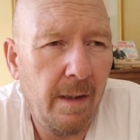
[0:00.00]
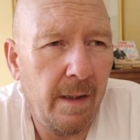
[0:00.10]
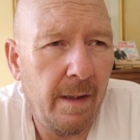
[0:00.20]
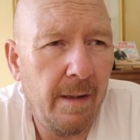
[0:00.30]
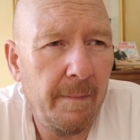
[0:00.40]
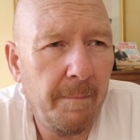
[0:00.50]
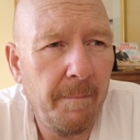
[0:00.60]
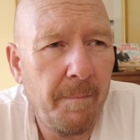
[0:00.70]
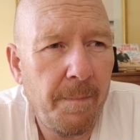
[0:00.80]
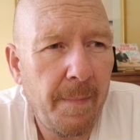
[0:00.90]

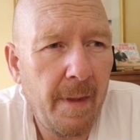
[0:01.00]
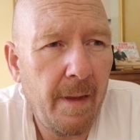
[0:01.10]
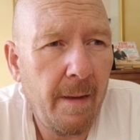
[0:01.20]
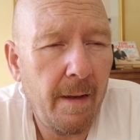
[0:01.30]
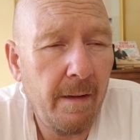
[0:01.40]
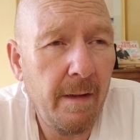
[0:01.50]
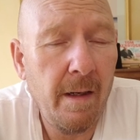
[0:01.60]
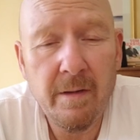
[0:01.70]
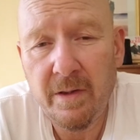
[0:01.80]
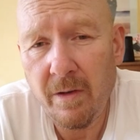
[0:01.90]
And
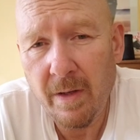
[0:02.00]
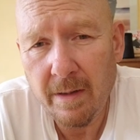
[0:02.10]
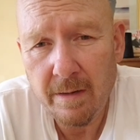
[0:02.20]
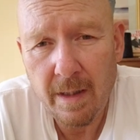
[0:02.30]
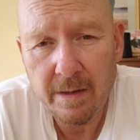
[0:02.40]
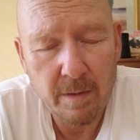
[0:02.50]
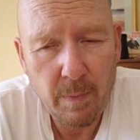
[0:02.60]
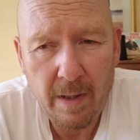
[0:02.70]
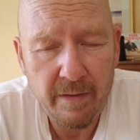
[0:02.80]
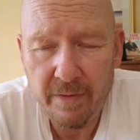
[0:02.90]
so that's the
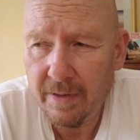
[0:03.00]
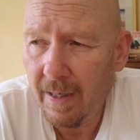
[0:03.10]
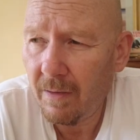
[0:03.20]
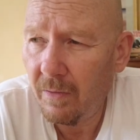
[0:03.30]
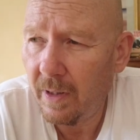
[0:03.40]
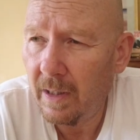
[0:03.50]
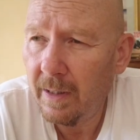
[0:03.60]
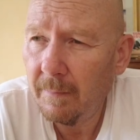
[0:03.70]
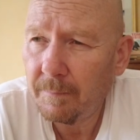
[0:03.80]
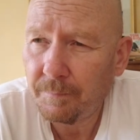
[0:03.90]
plan of attack, really.